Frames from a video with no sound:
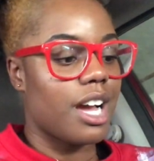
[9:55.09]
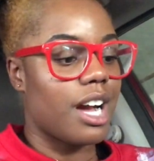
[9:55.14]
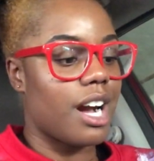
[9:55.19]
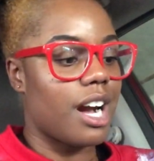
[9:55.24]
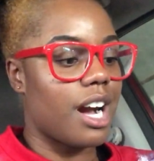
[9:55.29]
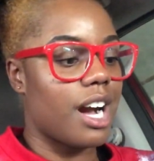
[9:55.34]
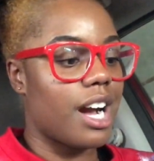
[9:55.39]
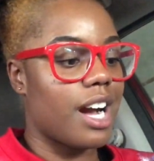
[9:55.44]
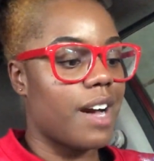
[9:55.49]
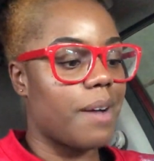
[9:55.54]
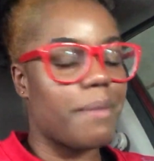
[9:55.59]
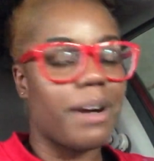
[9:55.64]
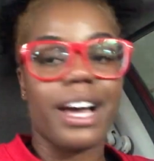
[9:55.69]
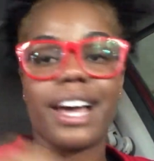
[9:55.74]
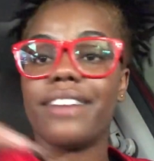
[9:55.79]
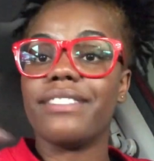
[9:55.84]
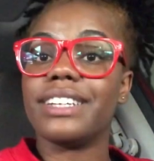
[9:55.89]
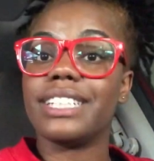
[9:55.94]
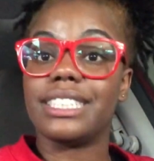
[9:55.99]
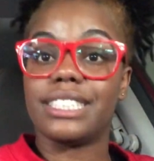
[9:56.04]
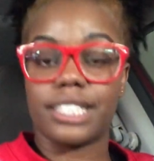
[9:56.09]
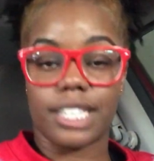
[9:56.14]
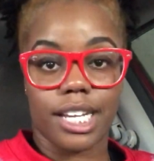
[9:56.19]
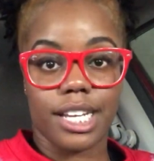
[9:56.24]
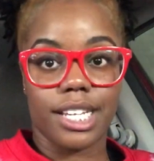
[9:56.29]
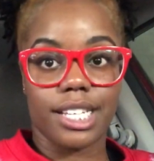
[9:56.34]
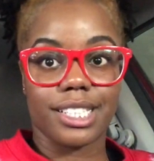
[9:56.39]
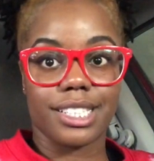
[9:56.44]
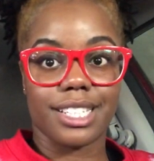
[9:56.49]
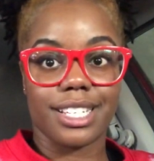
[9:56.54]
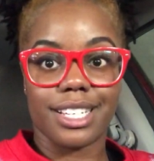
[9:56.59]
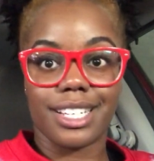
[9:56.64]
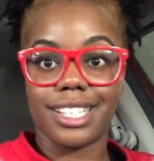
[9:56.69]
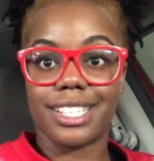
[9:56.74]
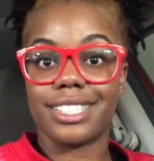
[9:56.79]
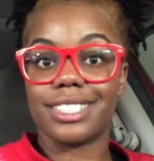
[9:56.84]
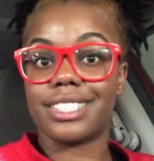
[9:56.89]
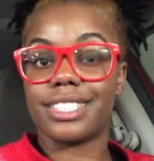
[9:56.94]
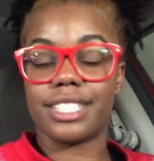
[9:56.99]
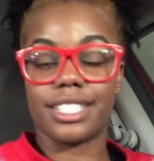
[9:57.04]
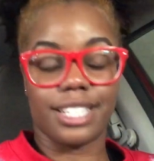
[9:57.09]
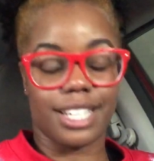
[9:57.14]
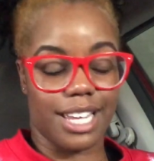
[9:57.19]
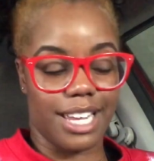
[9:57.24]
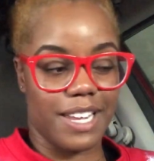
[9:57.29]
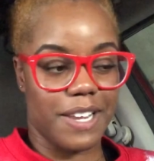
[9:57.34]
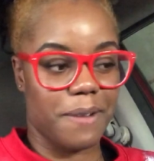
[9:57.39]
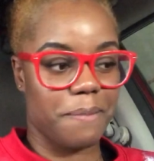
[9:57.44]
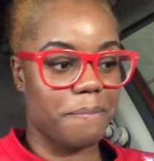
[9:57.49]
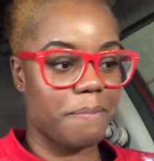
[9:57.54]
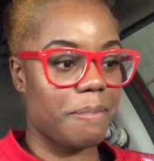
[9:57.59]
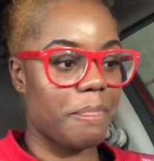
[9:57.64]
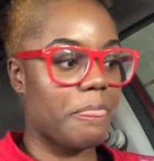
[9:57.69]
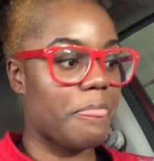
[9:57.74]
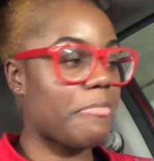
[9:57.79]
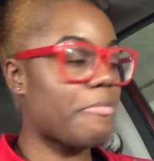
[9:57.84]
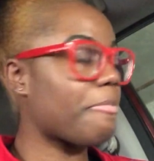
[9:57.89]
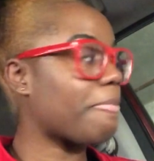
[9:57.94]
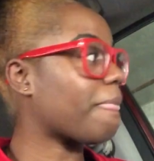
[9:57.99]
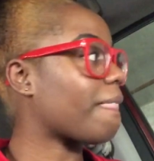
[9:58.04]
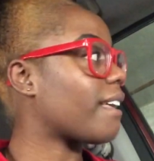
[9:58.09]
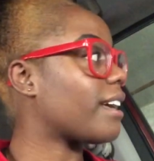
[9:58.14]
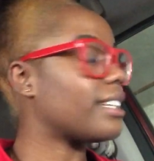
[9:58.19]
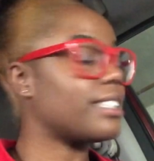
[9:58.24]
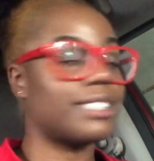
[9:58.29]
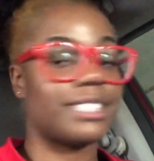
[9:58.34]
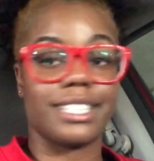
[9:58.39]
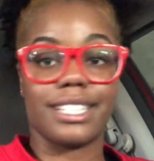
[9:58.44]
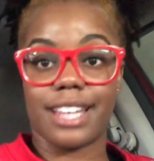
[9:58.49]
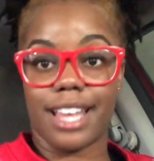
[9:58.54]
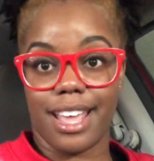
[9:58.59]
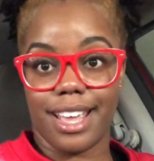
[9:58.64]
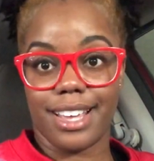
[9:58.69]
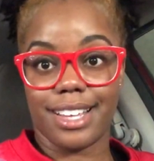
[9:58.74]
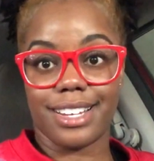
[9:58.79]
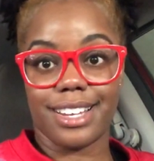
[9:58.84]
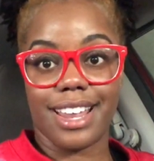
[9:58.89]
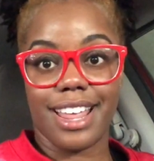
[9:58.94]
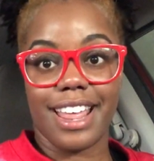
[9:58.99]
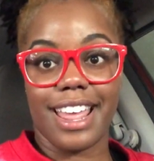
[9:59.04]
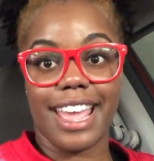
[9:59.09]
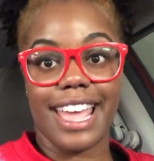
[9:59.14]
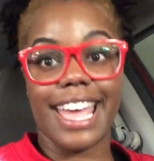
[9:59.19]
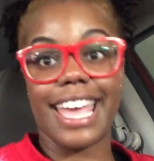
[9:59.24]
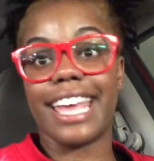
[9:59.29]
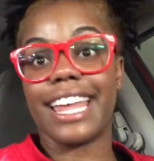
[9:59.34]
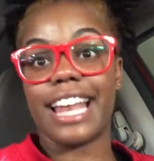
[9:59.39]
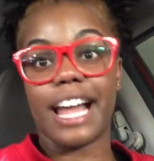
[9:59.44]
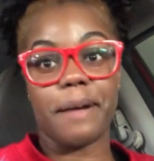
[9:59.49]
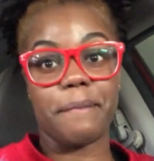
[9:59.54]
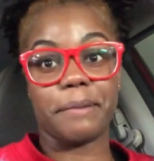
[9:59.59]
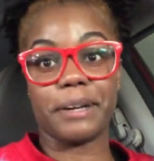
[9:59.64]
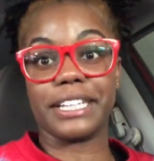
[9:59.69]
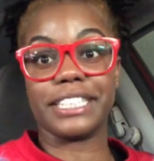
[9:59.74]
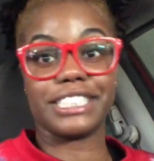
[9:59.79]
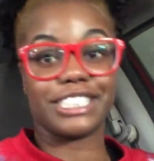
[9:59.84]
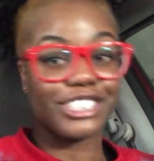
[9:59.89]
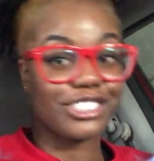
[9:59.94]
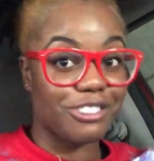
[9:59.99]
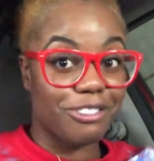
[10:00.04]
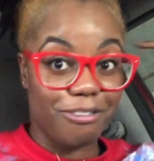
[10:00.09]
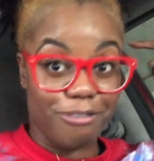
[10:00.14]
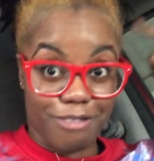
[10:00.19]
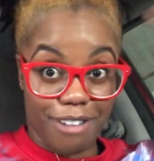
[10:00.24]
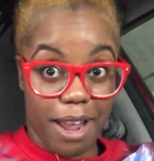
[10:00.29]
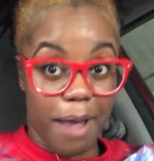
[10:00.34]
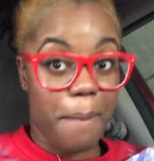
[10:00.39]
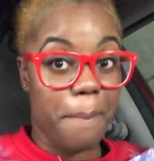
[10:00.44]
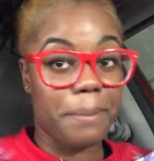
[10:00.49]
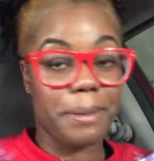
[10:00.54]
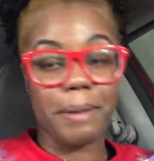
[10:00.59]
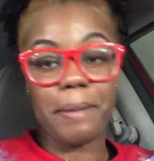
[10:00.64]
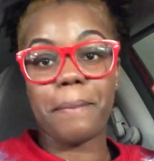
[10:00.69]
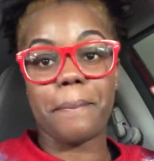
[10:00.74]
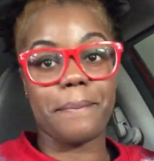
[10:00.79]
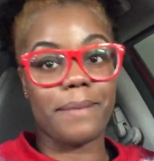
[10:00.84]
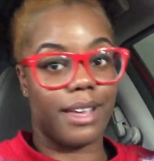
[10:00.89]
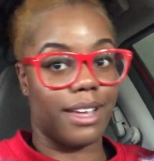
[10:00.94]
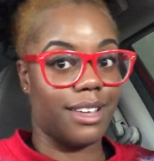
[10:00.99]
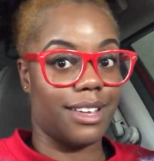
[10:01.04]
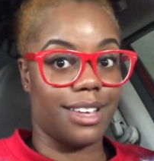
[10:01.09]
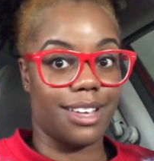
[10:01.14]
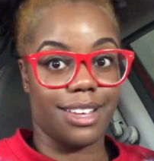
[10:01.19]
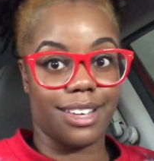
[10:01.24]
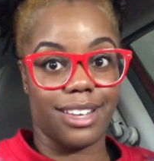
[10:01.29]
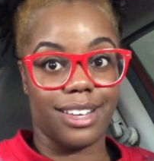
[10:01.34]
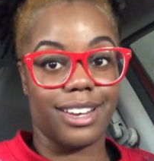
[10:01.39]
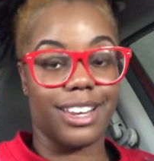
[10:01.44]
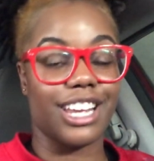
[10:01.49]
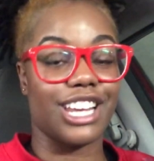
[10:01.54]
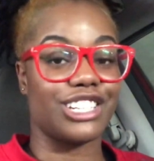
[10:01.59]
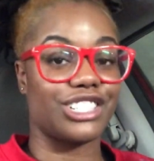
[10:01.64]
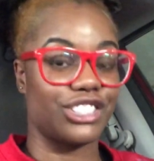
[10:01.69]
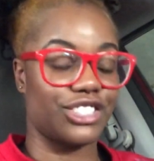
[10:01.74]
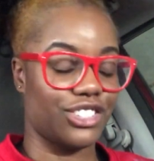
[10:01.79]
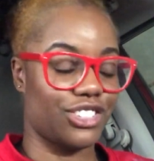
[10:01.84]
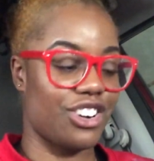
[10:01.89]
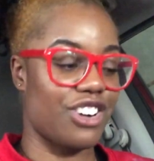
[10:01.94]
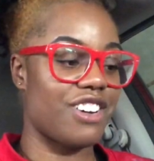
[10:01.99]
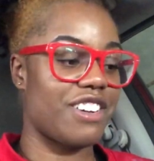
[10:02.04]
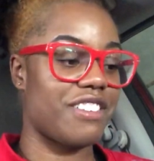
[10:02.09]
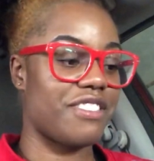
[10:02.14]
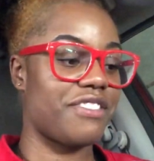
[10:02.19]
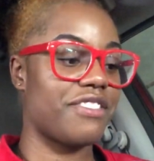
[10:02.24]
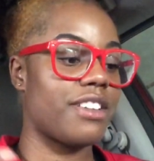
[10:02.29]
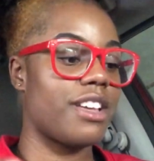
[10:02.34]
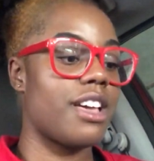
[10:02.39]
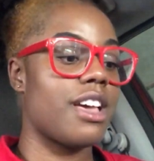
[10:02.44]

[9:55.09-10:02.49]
I have a date today. tonight, and I'm gonna just wrap my head in a scarf,